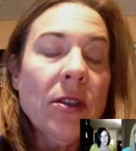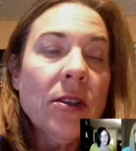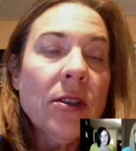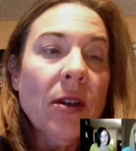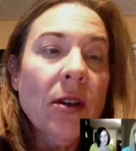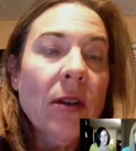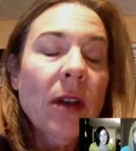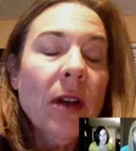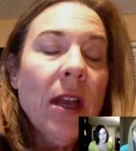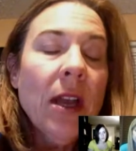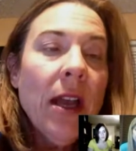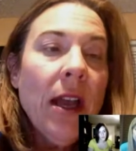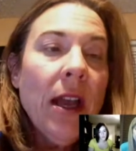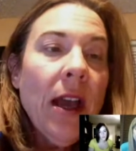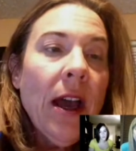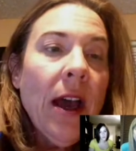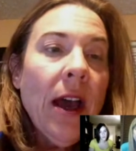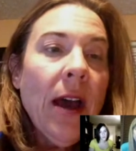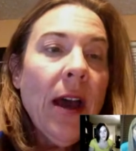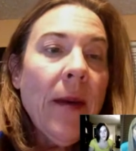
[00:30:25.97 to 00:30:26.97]
So,
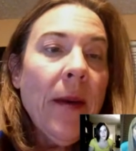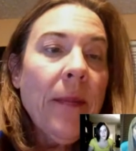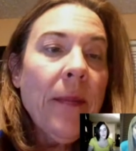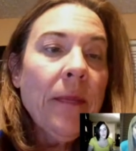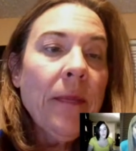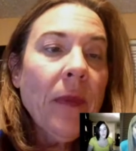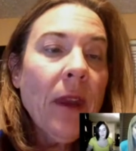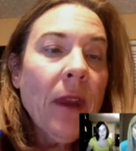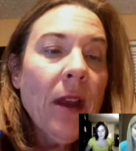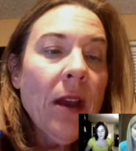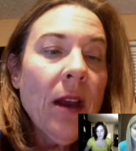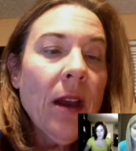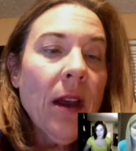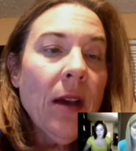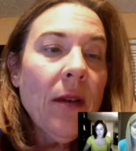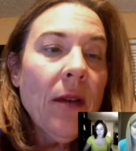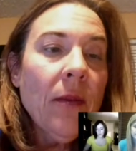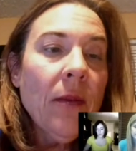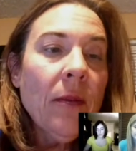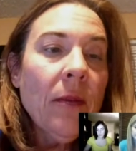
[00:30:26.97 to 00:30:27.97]

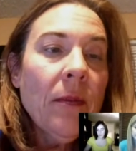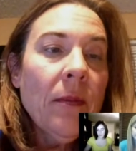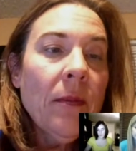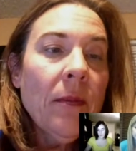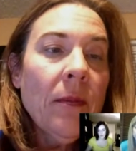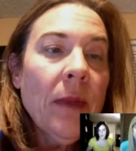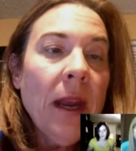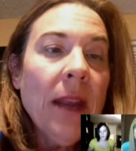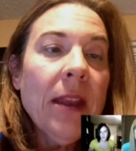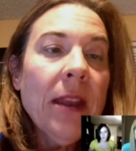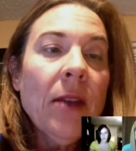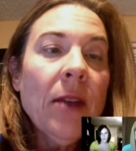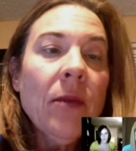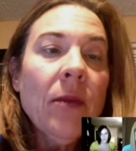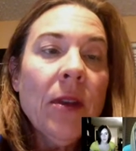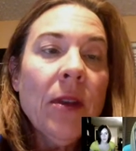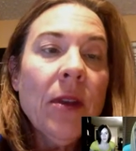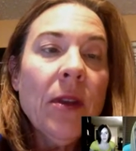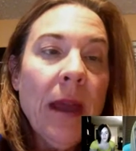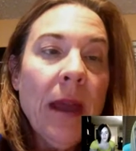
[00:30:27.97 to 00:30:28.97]
but I think with
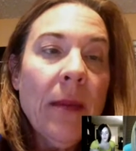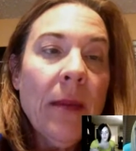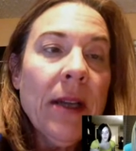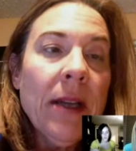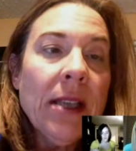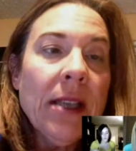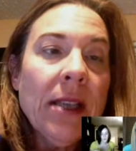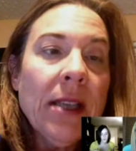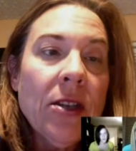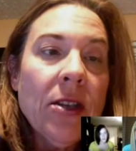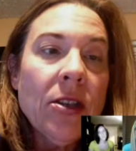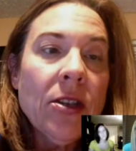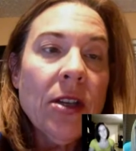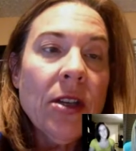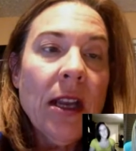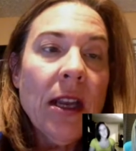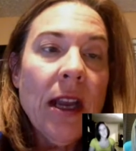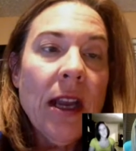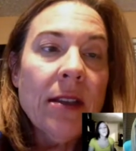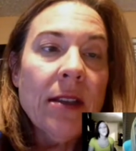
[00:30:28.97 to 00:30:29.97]
the bed bugs, I think
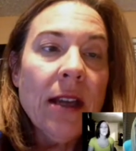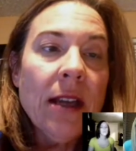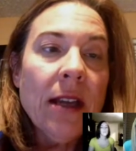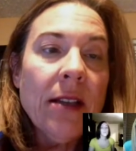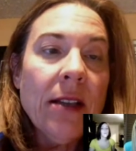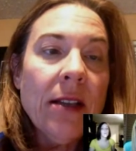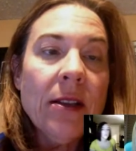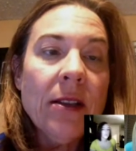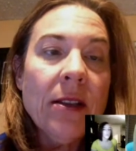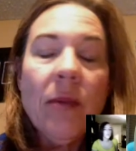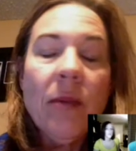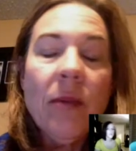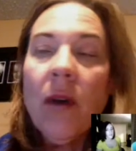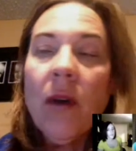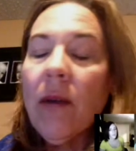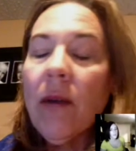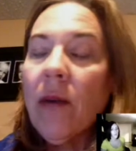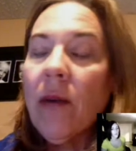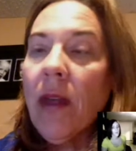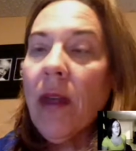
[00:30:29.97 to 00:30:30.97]
Janine has an excellent
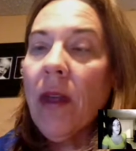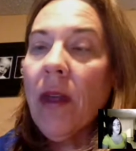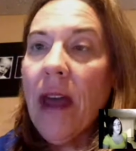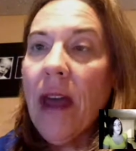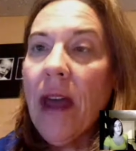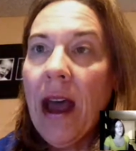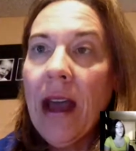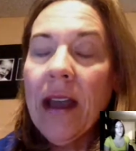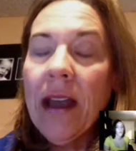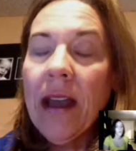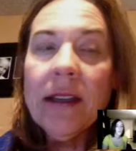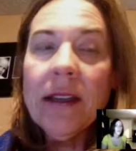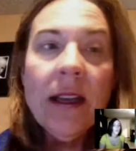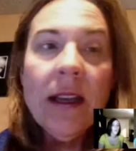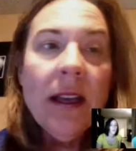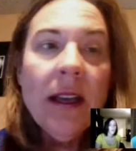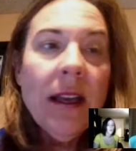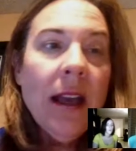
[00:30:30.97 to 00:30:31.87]
point with that.